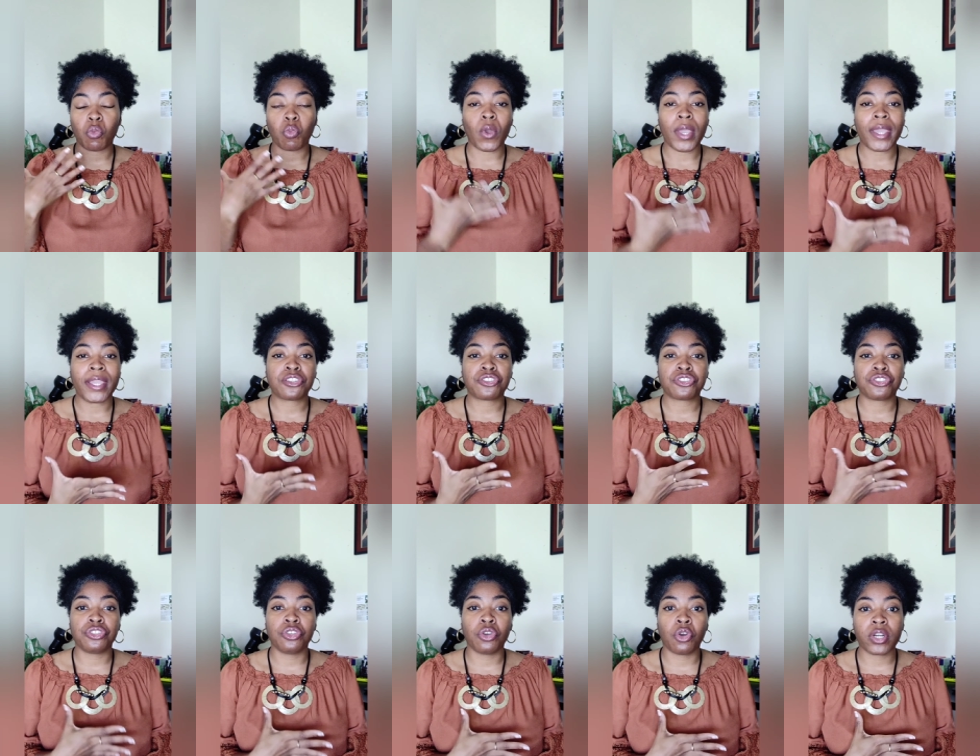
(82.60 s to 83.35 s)

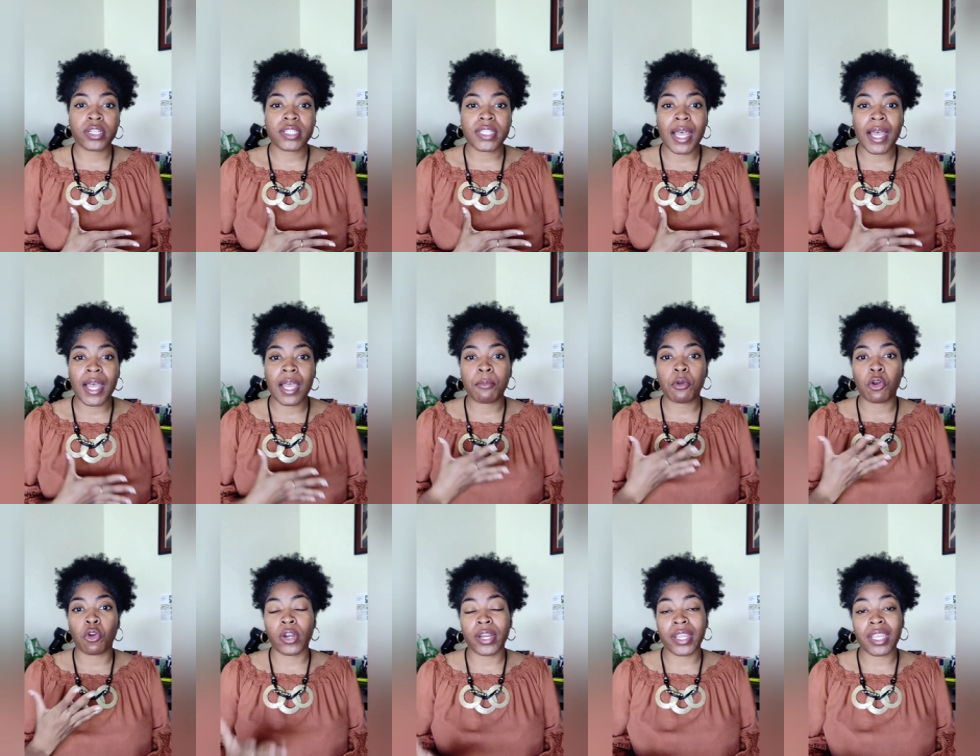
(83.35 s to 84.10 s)
waste your
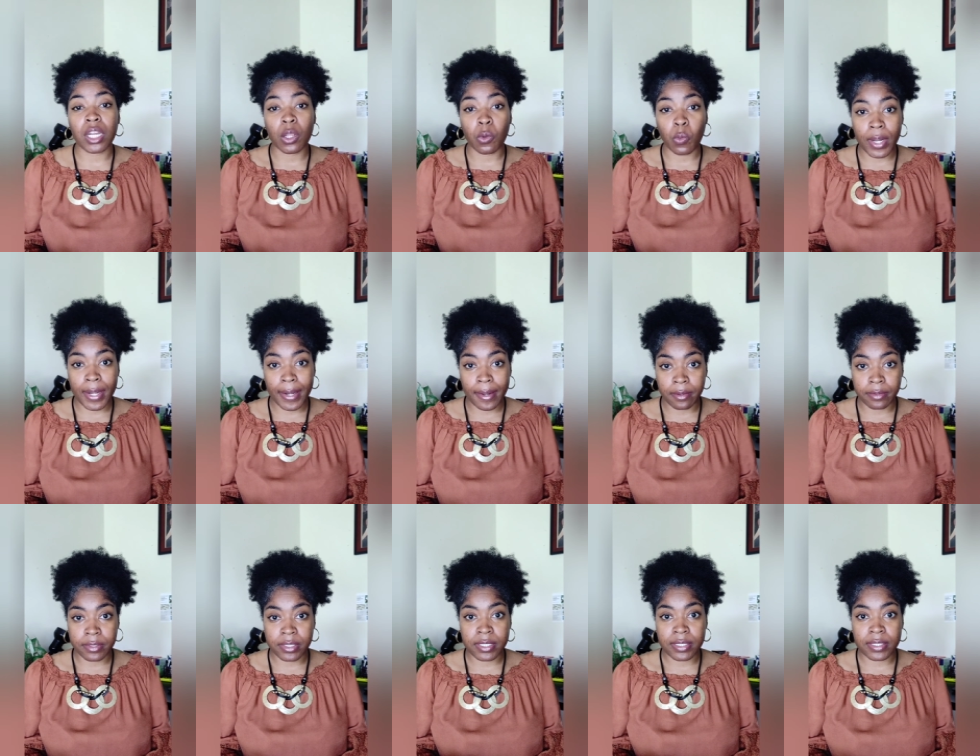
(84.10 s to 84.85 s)
time or anyone
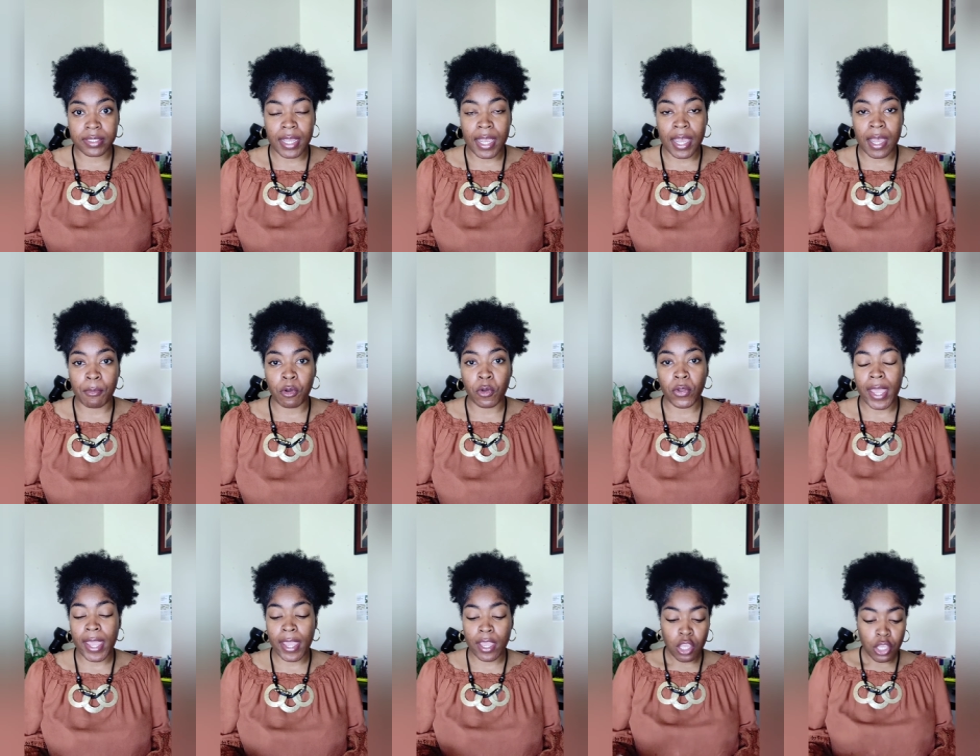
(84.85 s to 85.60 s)
else's time,
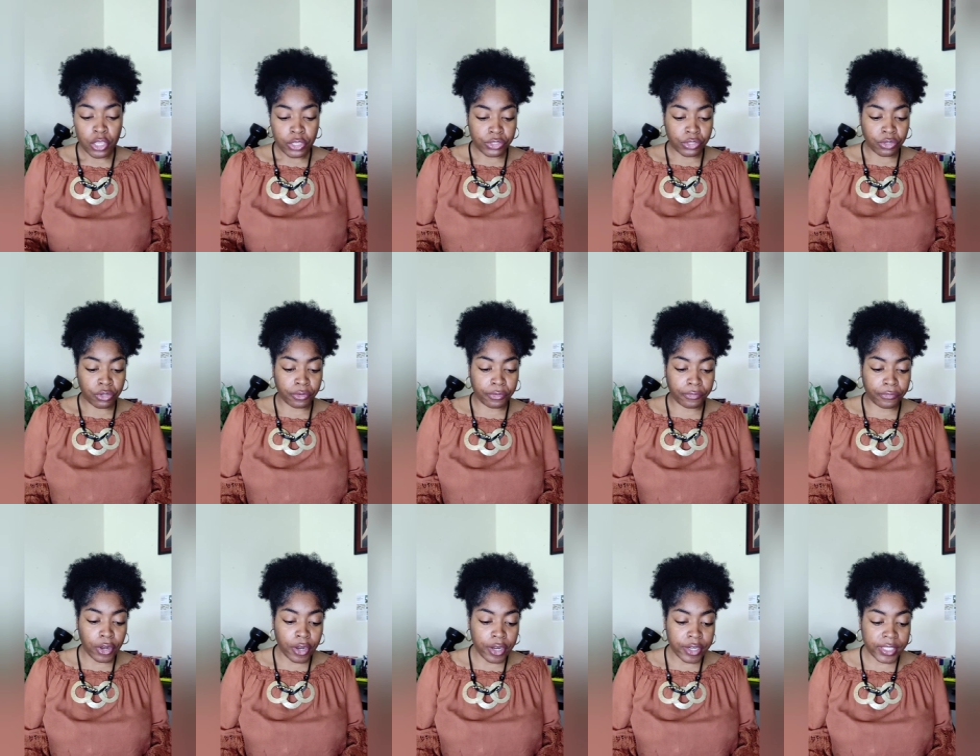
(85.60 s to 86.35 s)
okay? So
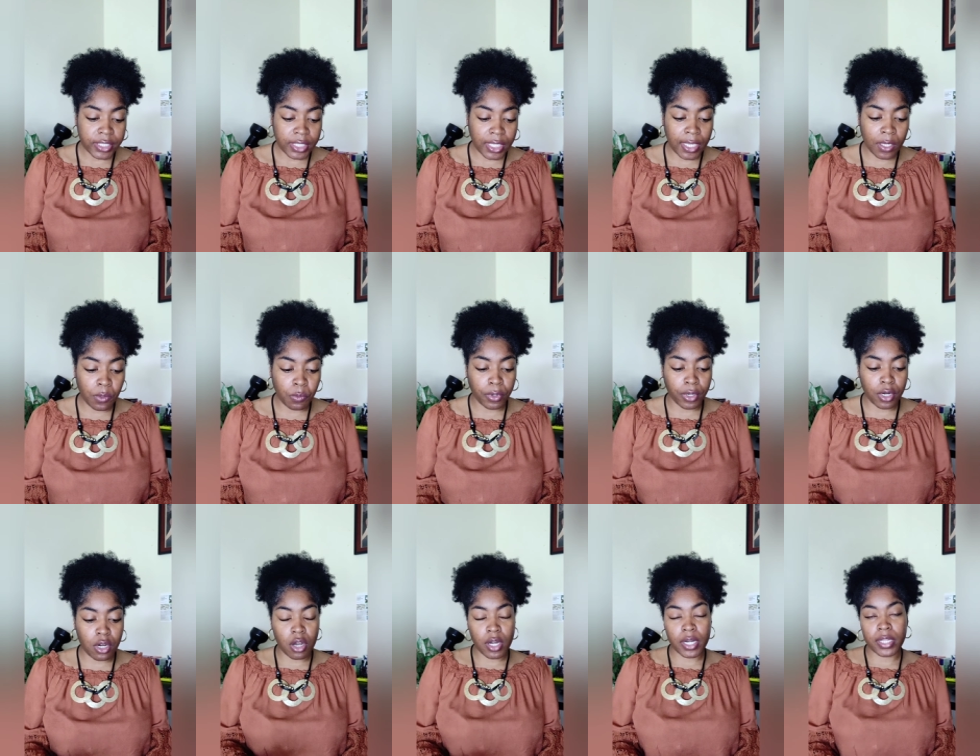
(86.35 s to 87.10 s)
the first key
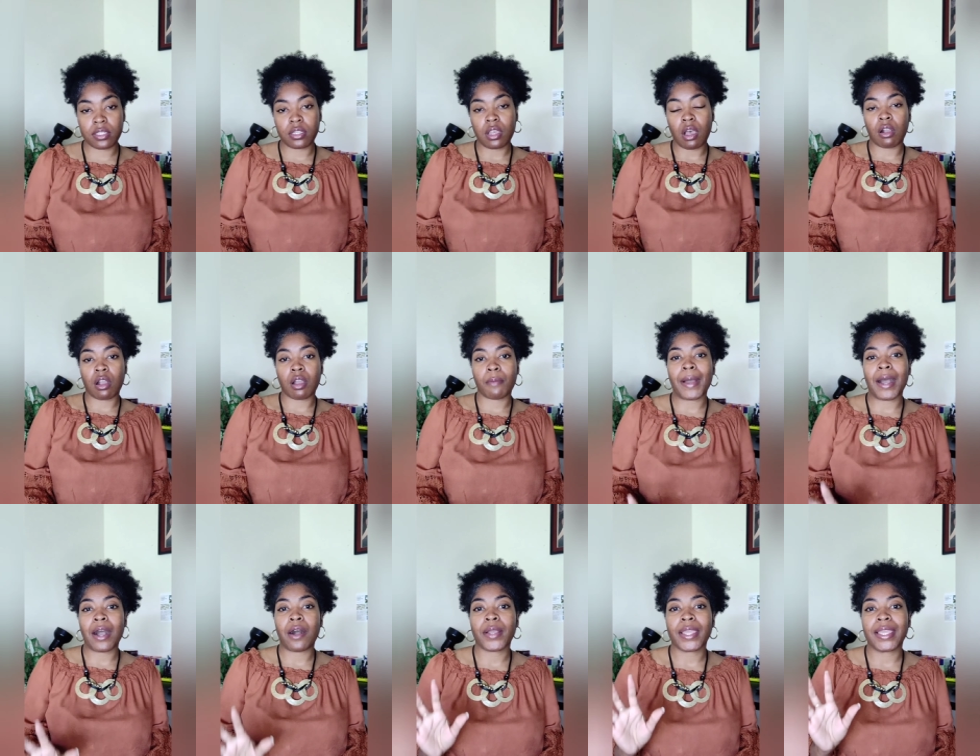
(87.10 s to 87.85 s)
we're going to talk
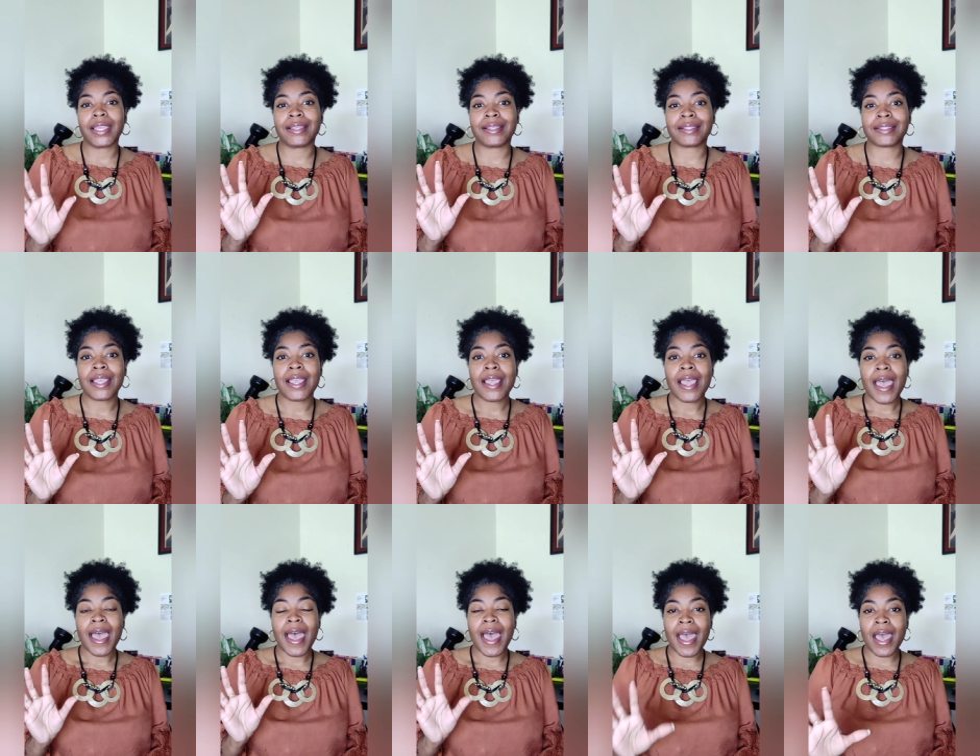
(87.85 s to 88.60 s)
about is
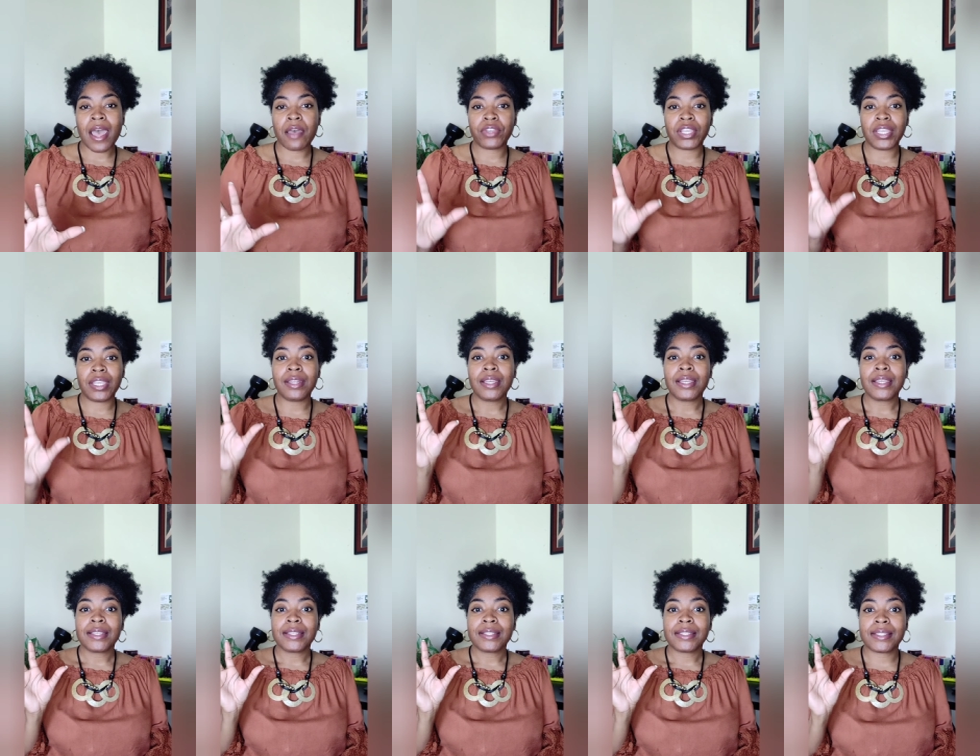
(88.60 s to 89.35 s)

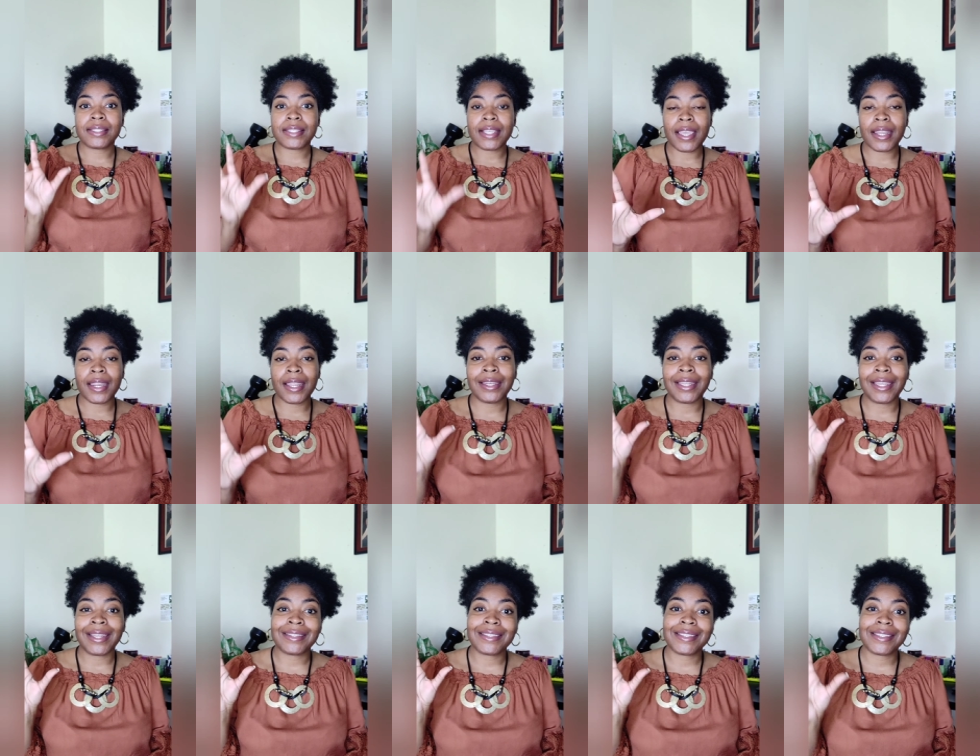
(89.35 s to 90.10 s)

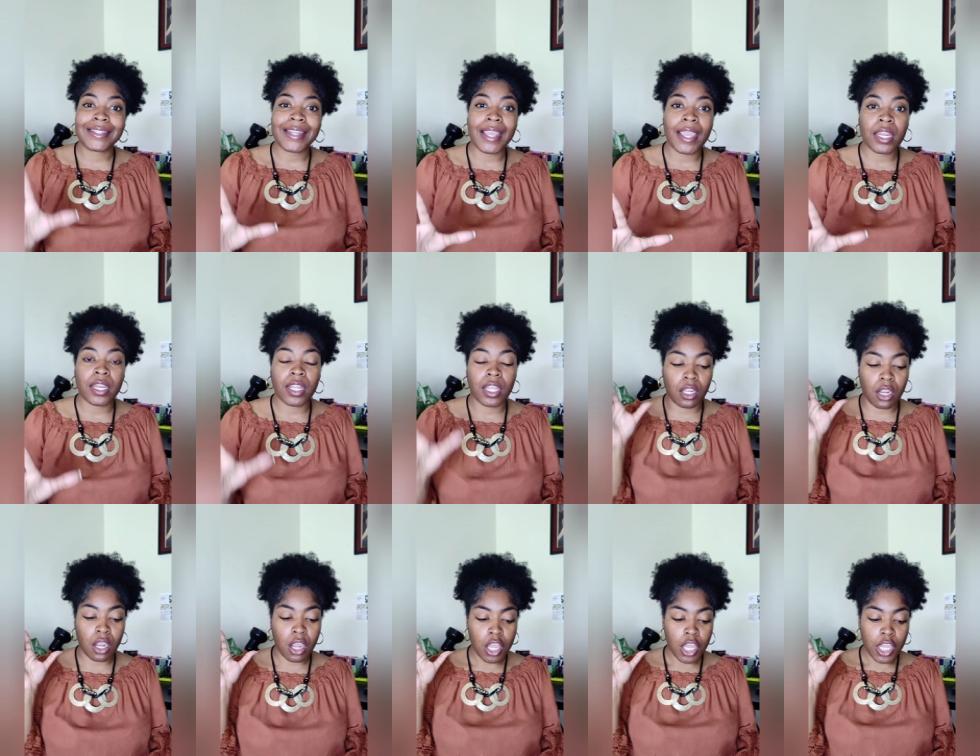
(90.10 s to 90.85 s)
setting and
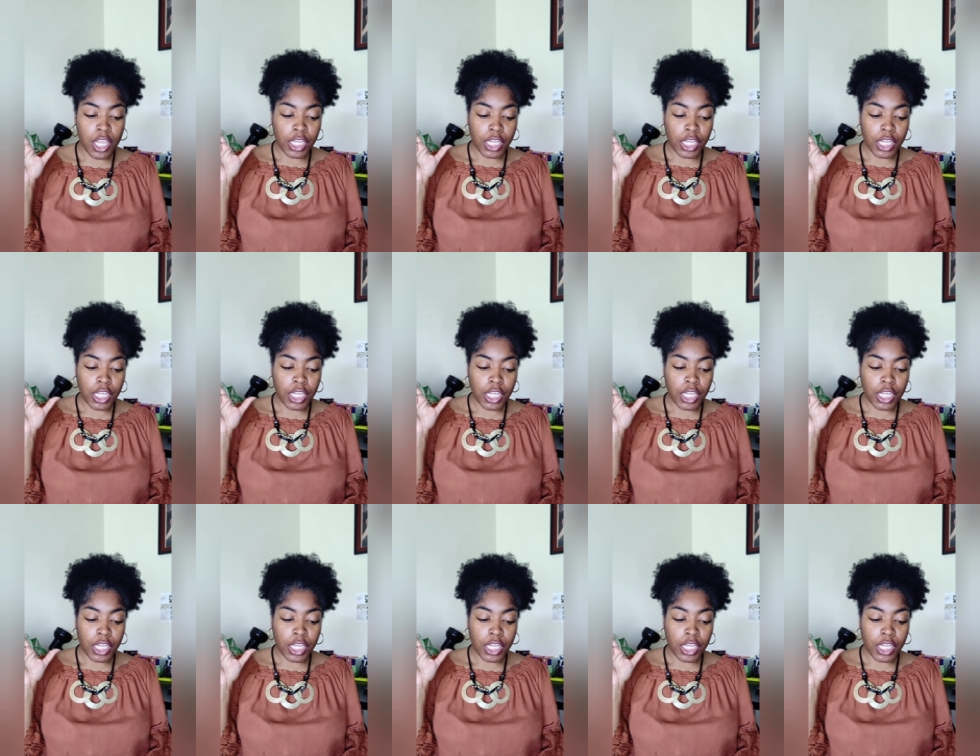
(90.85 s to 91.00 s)
stating